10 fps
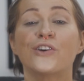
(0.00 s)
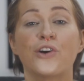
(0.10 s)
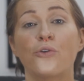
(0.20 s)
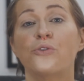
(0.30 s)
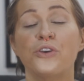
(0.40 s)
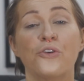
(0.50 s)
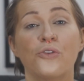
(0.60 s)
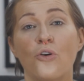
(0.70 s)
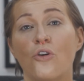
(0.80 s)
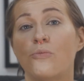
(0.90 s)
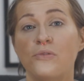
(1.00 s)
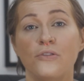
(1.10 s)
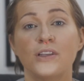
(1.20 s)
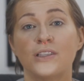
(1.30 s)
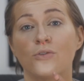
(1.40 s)
Go to your local
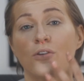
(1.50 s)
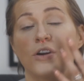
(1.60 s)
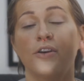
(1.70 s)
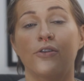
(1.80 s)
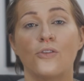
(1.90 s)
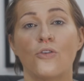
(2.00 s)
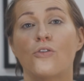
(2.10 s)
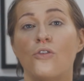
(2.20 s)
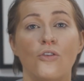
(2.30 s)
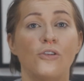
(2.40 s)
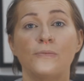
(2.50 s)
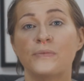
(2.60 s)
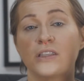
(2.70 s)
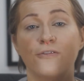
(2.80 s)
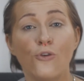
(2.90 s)
beauty store, your
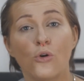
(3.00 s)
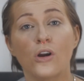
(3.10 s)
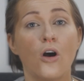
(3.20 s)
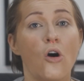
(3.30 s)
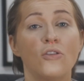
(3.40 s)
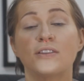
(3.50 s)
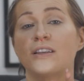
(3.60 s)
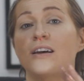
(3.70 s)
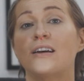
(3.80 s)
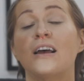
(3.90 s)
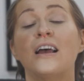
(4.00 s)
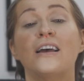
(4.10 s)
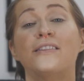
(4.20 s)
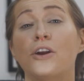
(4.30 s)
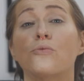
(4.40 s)
local Sephora, Ulta.
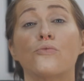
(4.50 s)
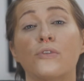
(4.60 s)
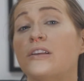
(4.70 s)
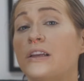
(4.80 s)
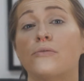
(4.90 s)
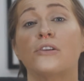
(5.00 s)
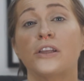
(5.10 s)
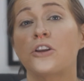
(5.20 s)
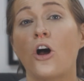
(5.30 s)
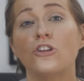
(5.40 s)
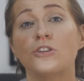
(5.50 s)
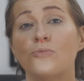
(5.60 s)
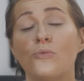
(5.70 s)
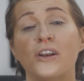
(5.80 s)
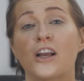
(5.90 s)
They're really, really
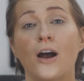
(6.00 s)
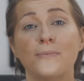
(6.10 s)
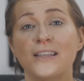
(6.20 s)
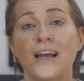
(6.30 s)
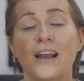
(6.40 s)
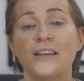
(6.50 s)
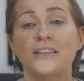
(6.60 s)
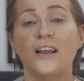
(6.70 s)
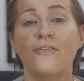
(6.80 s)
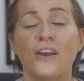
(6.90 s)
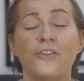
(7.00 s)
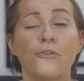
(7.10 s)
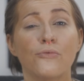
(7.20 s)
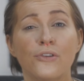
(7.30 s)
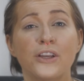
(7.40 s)
knowledgeable when it comes to that kind of stuff, and
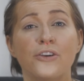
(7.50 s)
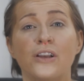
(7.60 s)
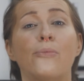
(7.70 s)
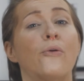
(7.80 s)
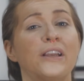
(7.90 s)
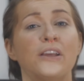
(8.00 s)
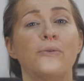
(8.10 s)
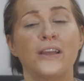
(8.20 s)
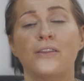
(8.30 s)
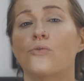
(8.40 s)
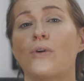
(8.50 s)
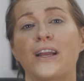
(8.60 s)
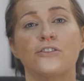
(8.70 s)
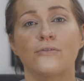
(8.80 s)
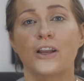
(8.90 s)
they're really good at pointing you in the
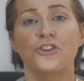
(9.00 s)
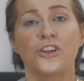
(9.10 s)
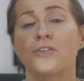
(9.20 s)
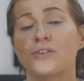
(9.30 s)
right direction.